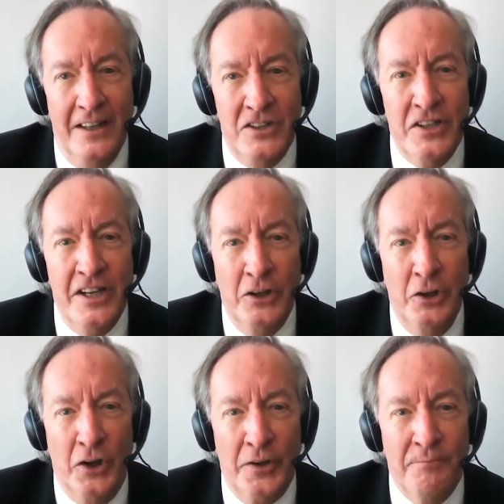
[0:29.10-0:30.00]
Let's take a
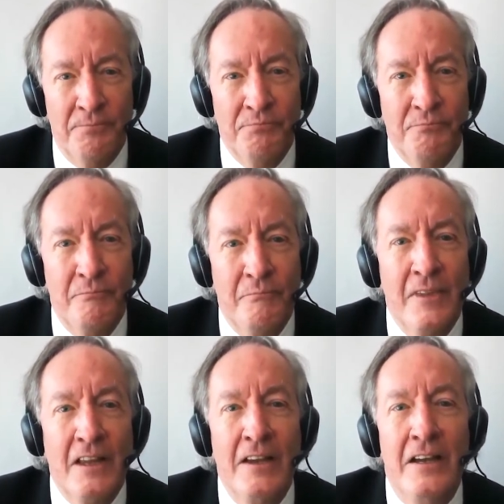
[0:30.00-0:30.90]
look.
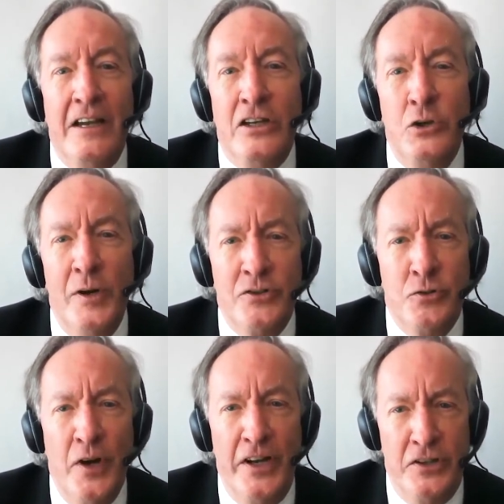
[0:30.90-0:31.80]

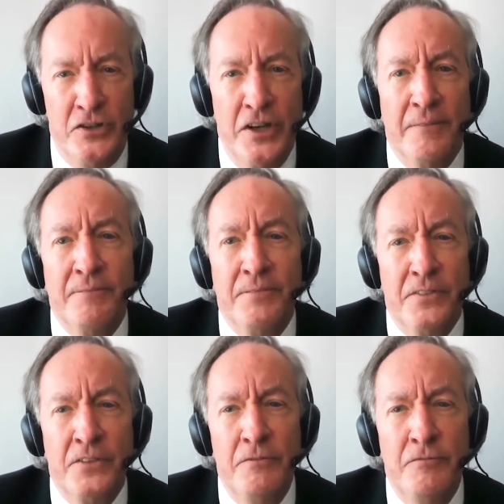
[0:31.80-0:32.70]
US rates
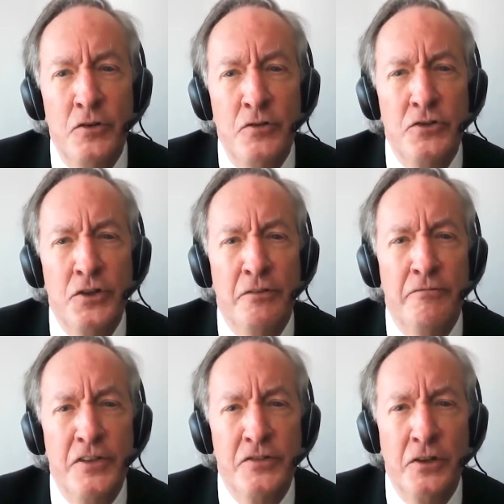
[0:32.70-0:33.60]
the fusion of
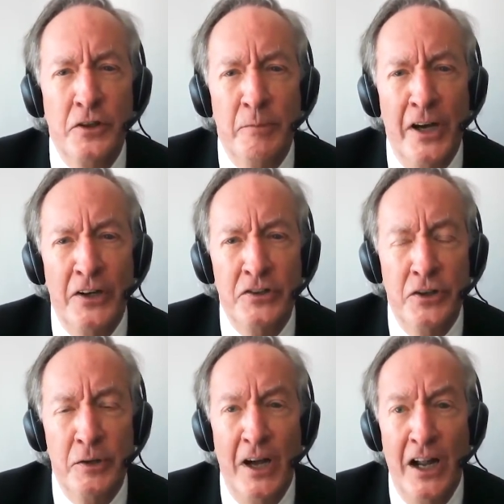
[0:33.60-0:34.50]
fiscal and
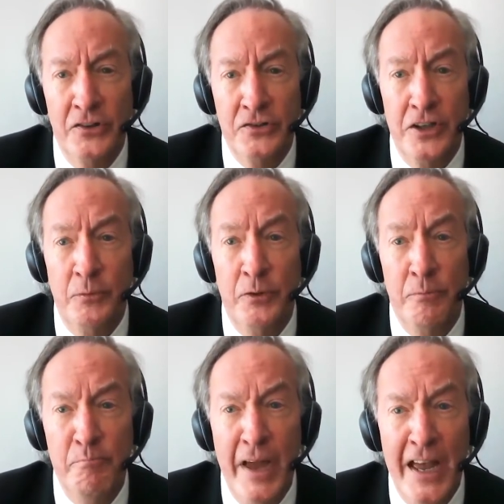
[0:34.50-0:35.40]
monetary policy with
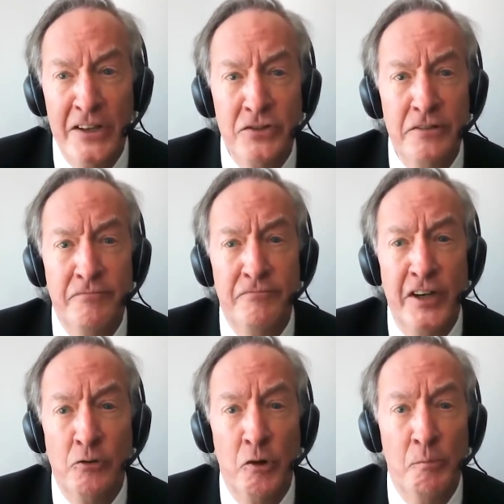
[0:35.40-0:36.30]
massive
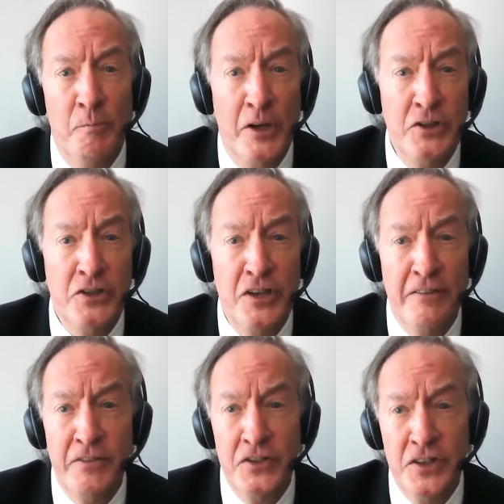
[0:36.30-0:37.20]
federal budget
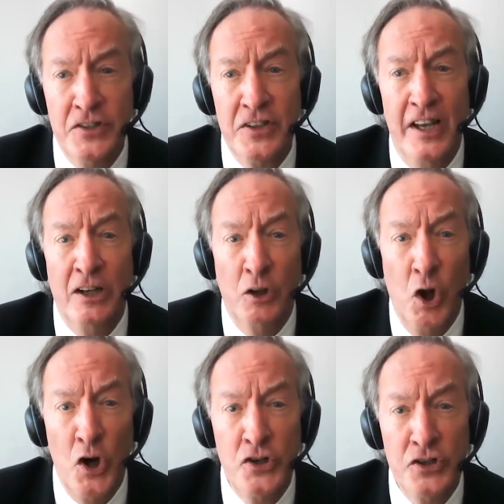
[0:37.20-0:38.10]
deficits and
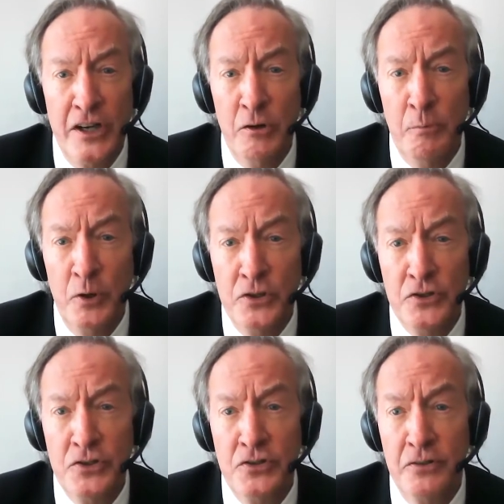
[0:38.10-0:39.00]
large scale
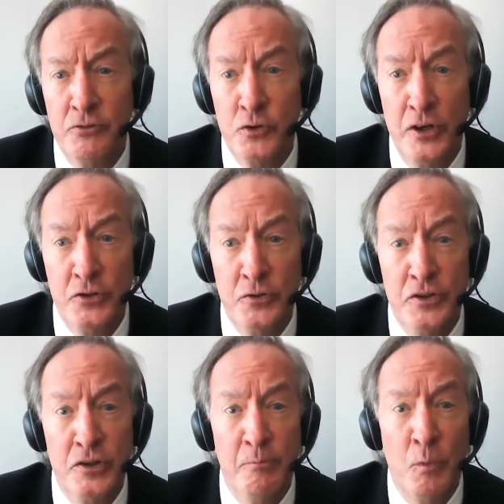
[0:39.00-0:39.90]
purchases of
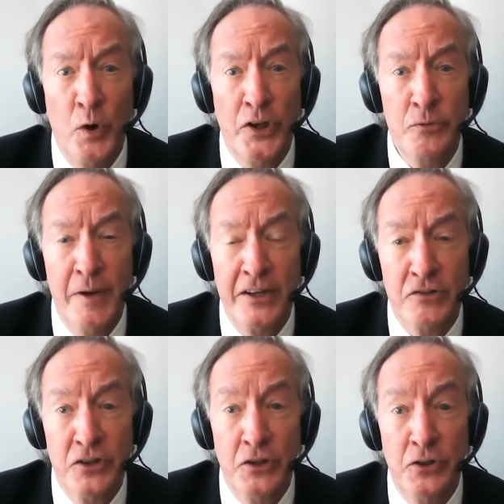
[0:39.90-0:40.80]
treasuries and mortgage backed
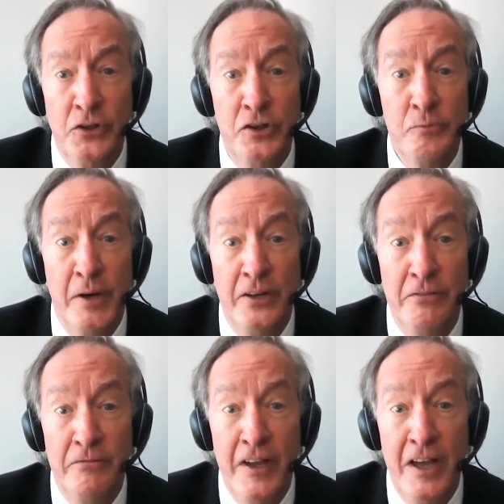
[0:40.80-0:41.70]
securities by
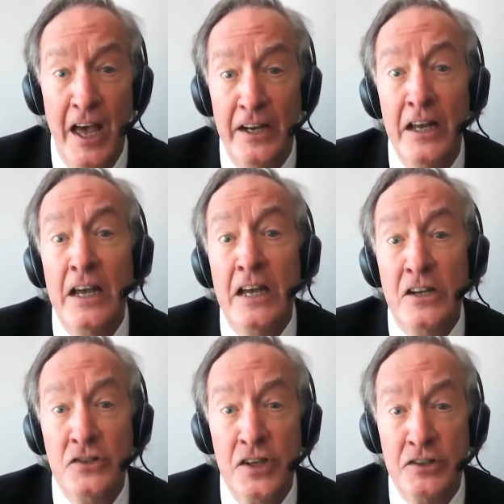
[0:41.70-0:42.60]
the Fed
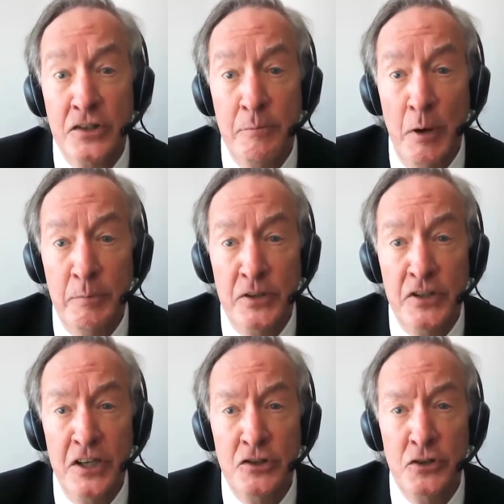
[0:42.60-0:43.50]
sets up a
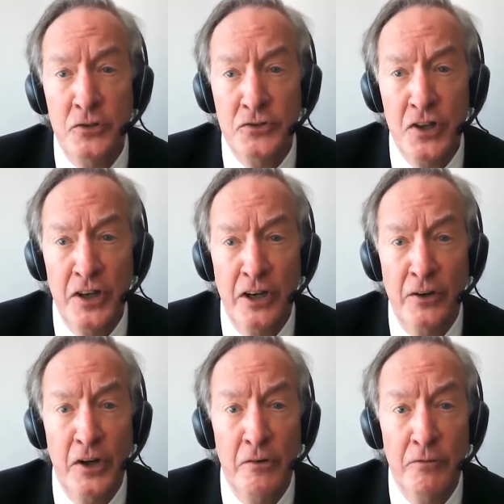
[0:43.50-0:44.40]
potential
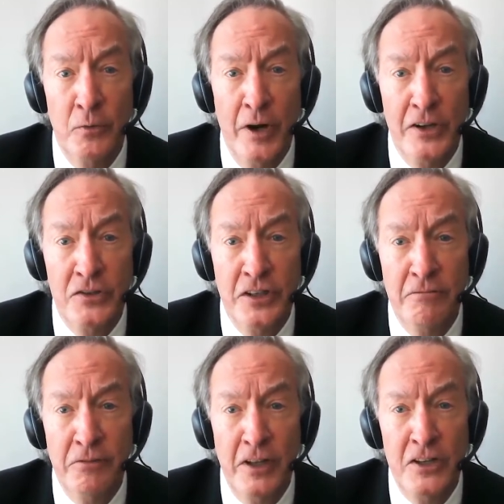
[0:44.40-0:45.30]
scenario for rising
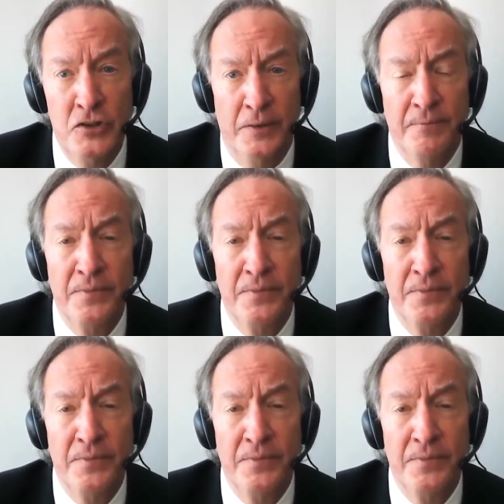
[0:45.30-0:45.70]
inflation.